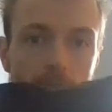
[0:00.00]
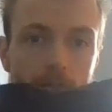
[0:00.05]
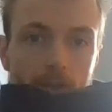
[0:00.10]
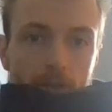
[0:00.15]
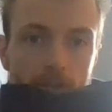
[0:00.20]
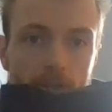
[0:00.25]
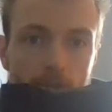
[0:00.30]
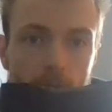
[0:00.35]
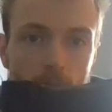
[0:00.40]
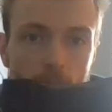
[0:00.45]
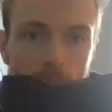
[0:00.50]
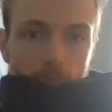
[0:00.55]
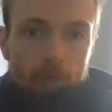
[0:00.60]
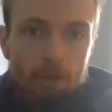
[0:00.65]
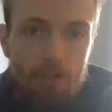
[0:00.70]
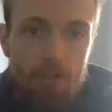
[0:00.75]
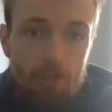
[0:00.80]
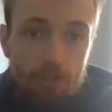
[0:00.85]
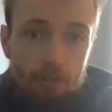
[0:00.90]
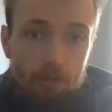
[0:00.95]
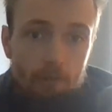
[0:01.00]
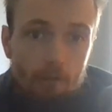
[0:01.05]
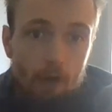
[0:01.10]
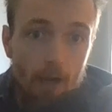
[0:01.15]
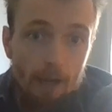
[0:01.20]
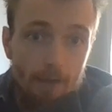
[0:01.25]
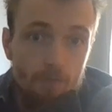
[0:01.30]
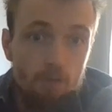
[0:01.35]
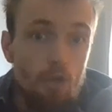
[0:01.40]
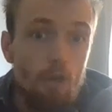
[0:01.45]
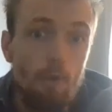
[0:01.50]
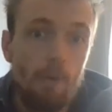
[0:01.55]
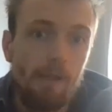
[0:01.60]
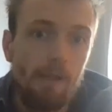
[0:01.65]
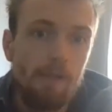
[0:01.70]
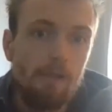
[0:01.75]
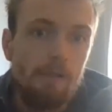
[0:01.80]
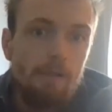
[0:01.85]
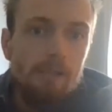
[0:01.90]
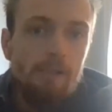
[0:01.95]
this wood burning stove. I have two
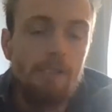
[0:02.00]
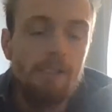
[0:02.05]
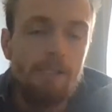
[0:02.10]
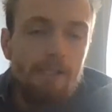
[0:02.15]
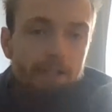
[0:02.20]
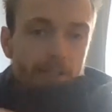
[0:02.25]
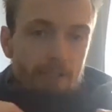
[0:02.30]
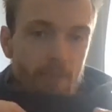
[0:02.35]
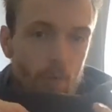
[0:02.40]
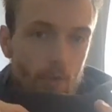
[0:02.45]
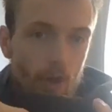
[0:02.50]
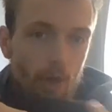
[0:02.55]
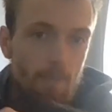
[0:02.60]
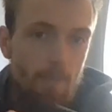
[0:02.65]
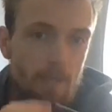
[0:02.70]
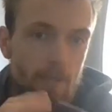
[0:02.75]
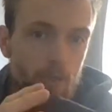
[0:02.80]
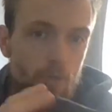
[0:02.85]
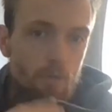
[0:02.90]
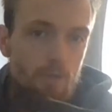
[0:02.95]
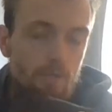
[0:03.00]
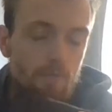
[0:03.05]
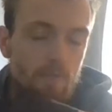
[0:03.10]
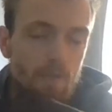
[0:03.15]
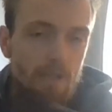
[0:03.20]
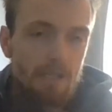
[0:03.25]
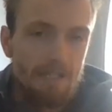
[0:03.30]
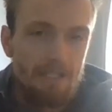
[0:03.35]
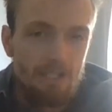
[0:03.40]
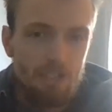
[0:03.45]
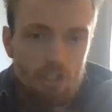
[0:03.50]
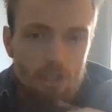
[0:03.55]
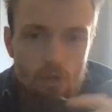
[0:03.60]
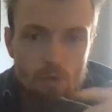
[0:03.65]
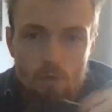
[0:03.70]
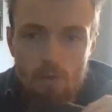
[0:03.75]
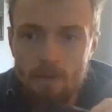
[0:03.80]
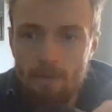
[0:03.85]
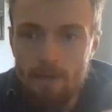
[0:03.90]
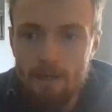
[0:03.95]
here. It's the one I've been using the last
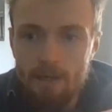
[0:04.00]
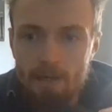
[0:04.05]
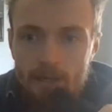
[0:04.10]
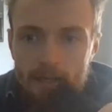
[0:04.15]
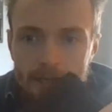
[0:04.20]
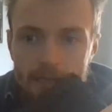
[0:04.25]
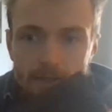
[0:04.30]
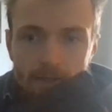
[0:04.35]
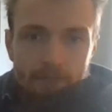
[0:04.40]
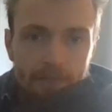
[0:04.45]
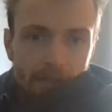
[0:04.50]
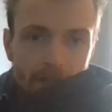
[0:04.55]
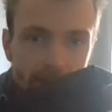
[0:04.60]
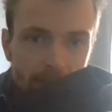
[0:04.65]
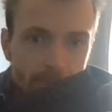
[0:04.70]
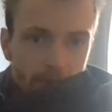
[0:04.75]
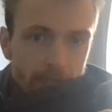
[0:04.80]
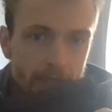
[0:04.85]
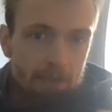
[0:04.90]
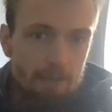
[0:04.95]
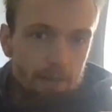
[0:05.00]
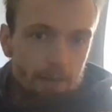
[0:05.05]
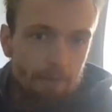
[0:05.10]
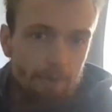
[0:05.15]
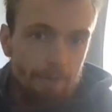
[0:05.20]
2 and a bit years, I think it's been.